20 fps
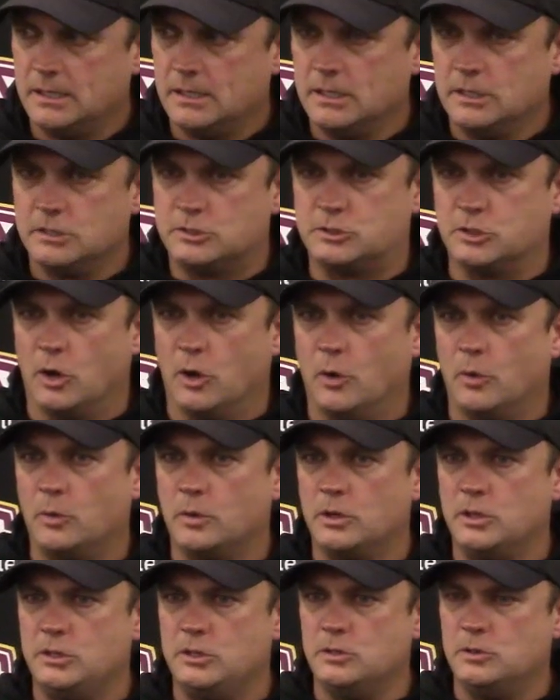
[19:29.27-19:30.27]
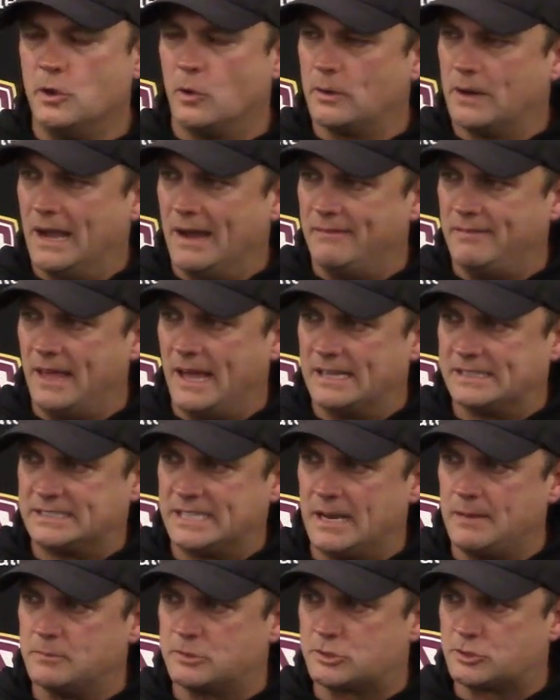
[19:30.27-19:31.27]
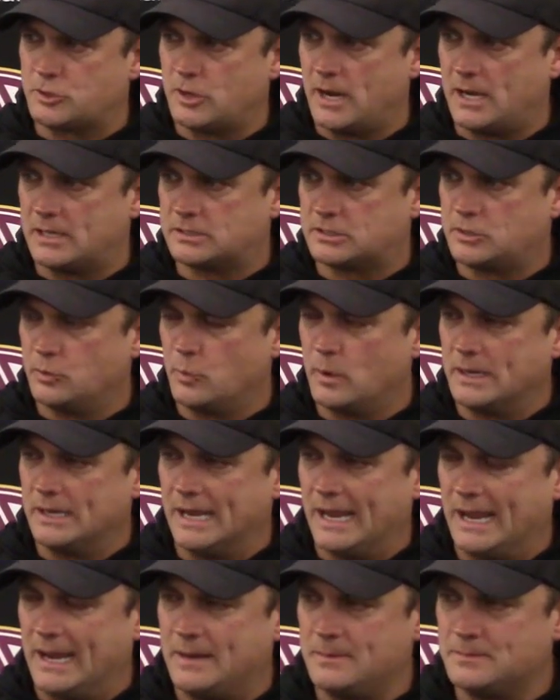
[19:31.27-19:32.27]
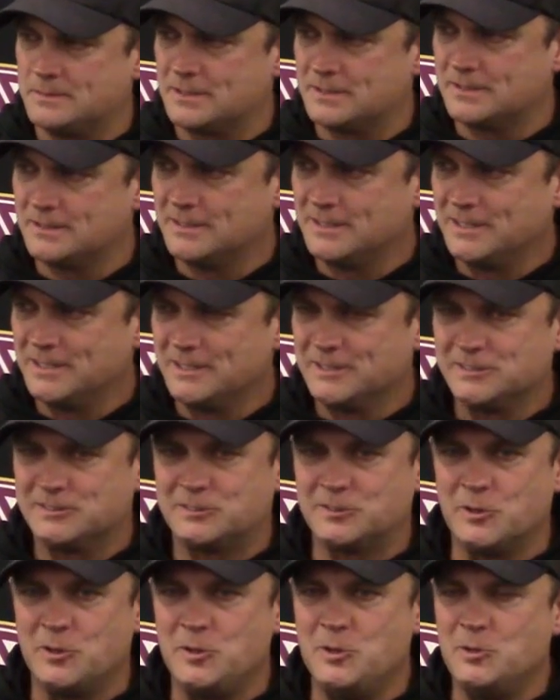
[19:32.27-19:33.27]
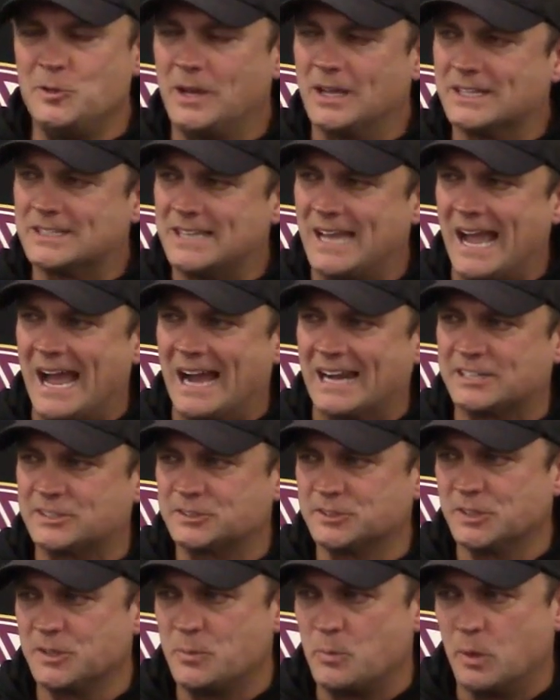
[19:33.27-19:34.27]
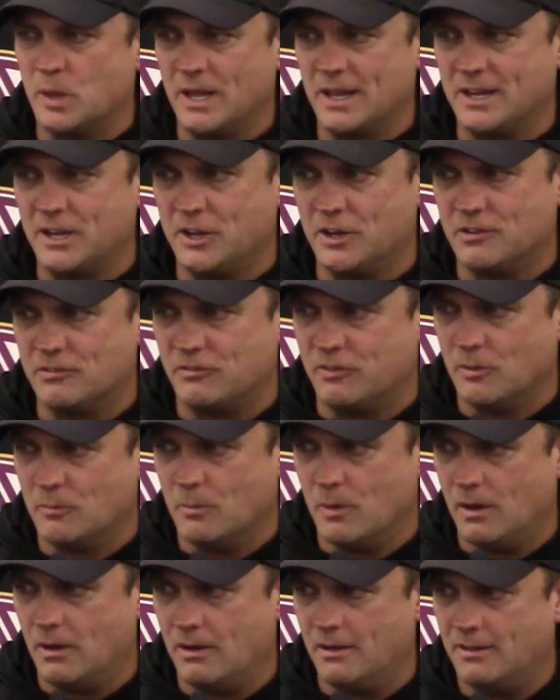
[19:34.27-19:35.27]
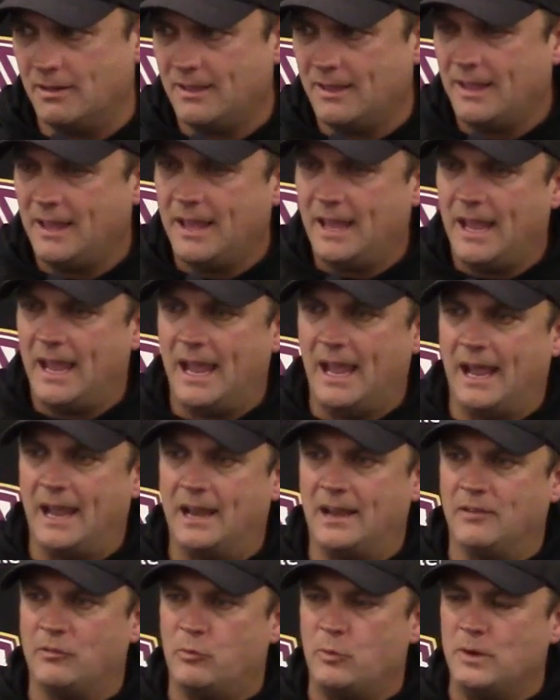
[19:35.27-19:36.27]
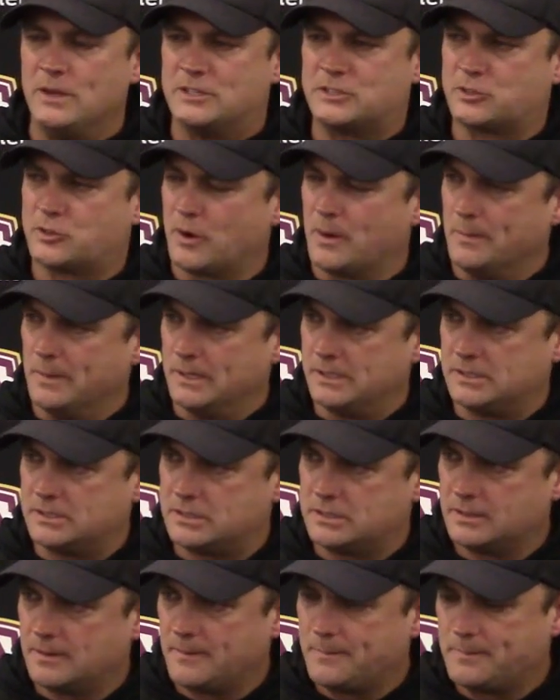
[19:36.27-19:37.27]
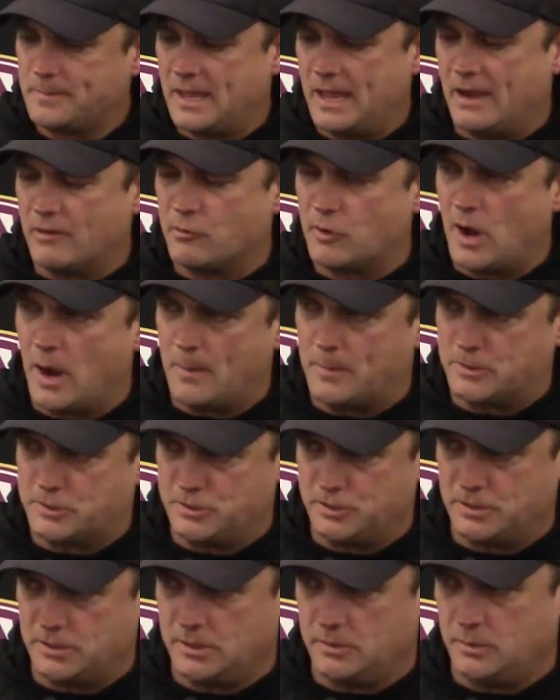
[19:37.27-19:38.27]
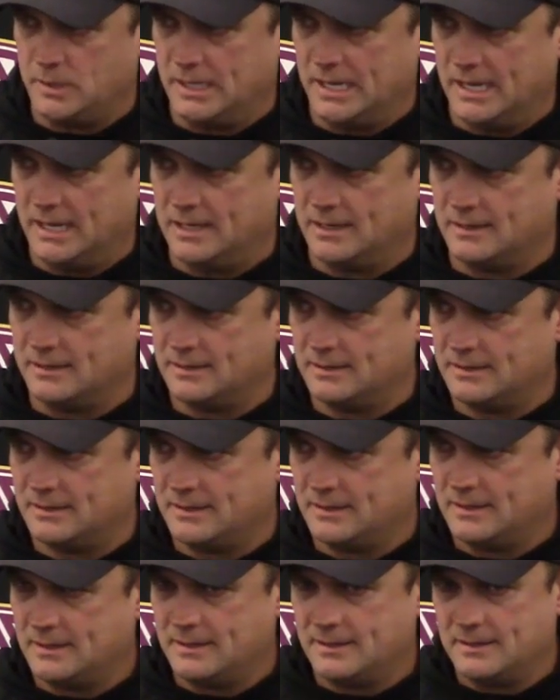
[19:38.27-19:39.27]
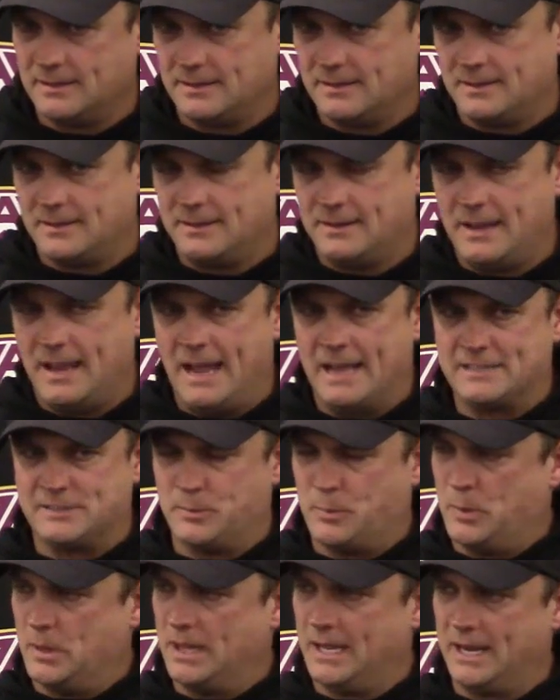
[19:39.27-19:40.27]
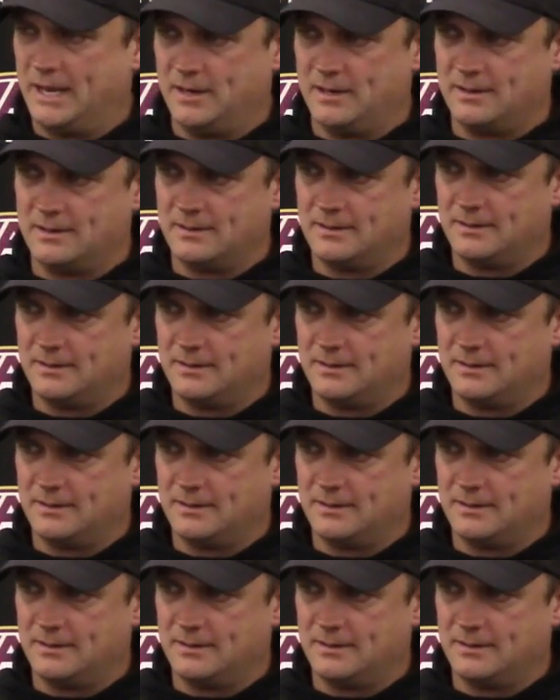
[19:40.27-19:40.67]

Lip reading: so you don't have that same stress to win games, so you get to actually play good football. And if we scrimmage every opportunity we get as a player,